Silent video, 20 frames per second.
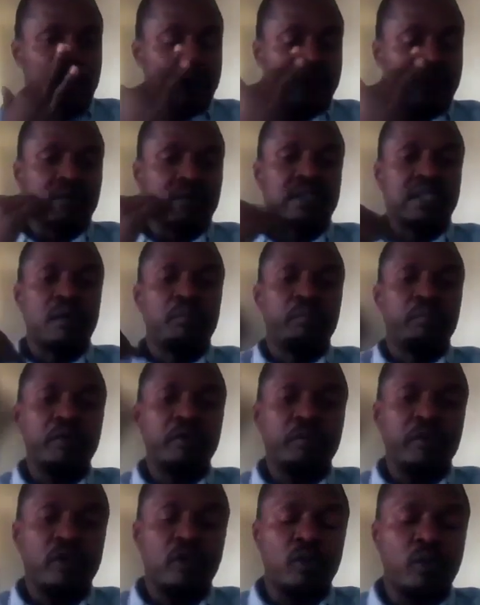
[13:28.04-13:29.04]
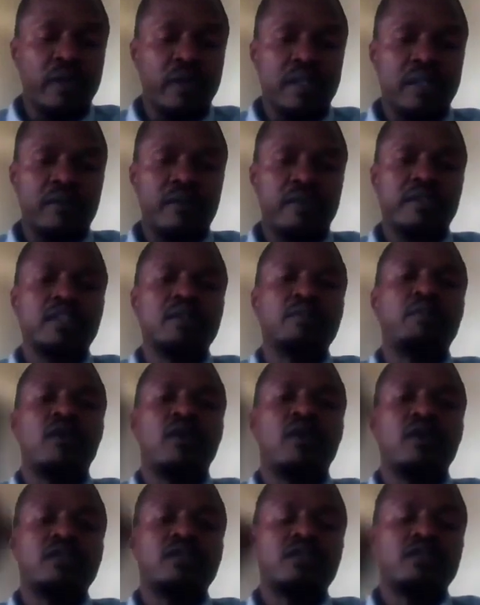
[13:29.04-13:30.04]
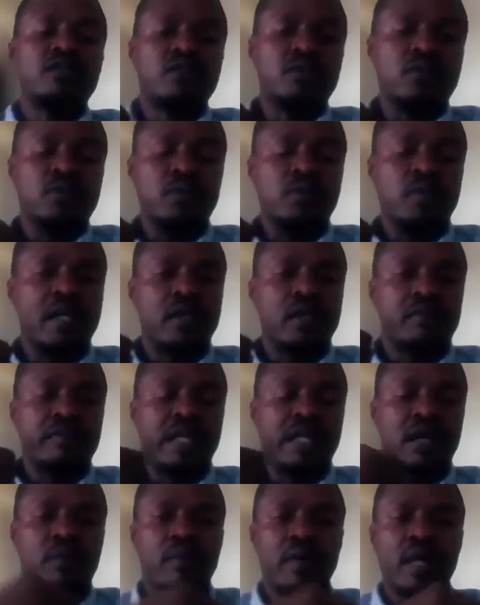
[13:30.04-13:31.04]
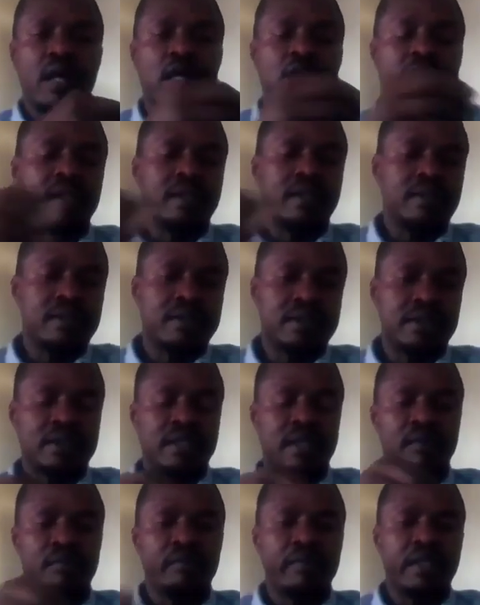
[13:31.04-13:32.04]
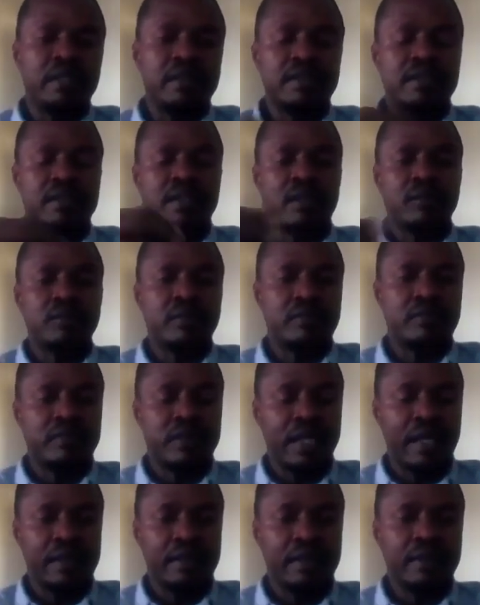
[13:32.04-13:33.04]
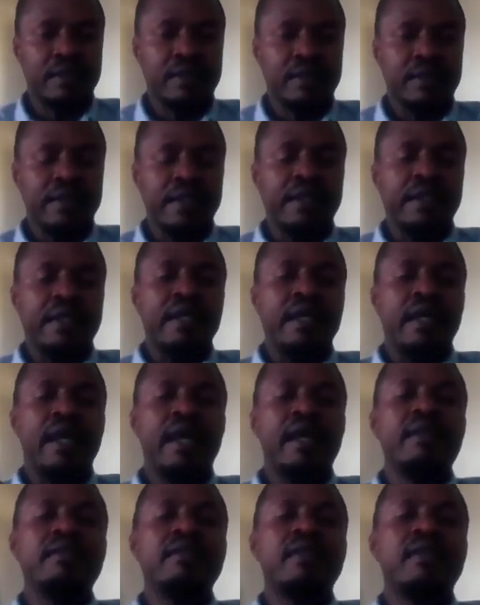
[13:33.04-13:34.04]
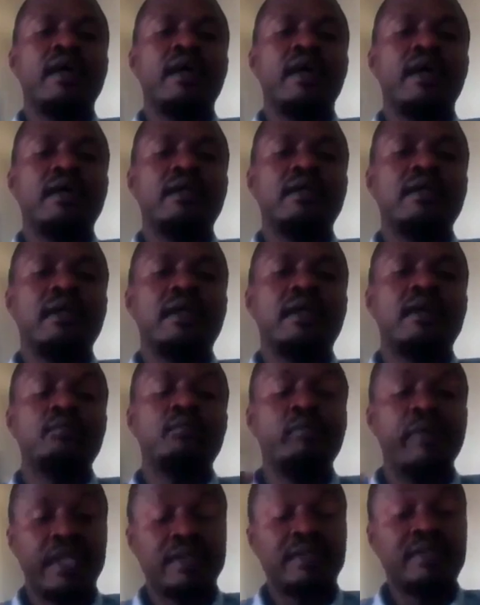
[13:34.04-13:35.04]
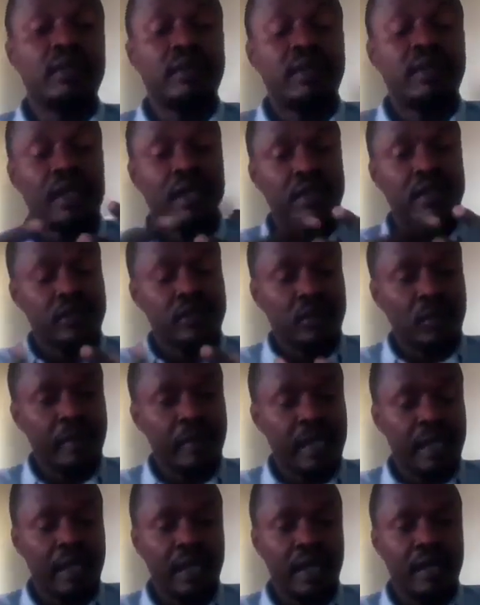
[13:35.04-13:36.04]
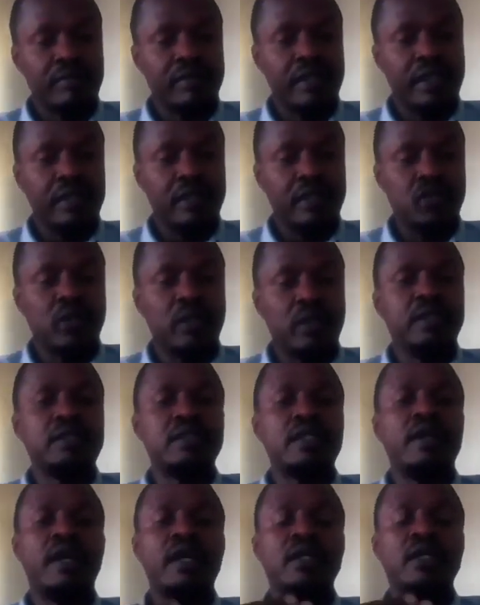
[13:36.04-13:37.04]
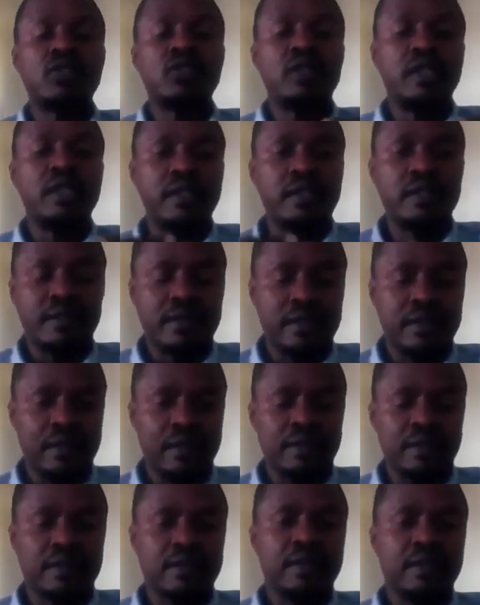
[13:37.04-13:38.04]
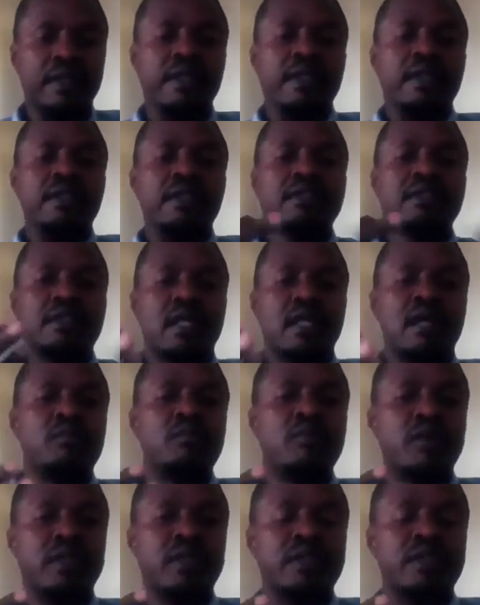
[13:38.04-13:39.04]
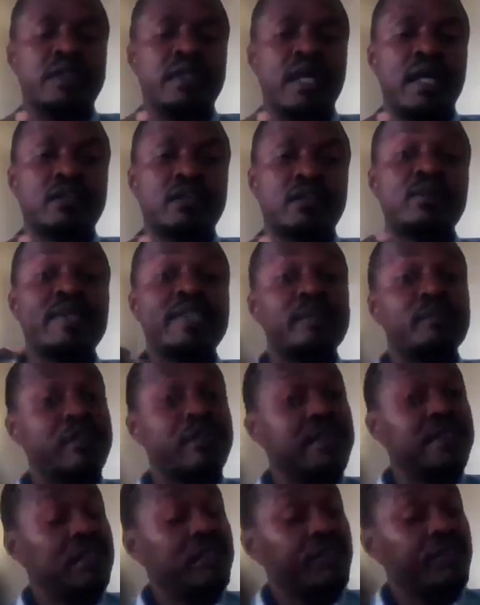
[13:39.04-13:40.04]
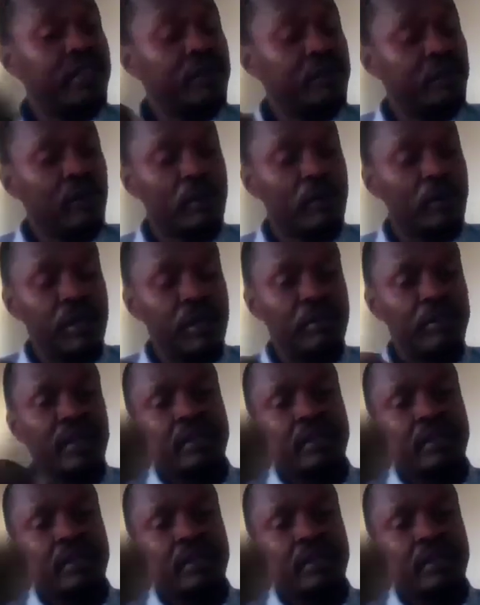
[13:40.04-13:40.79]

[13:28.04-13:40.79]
So some people will respond to one of the awareness campaigns that we've done. And then based on that, we can have the initial interaction and discuss. Some will react to a specific problem.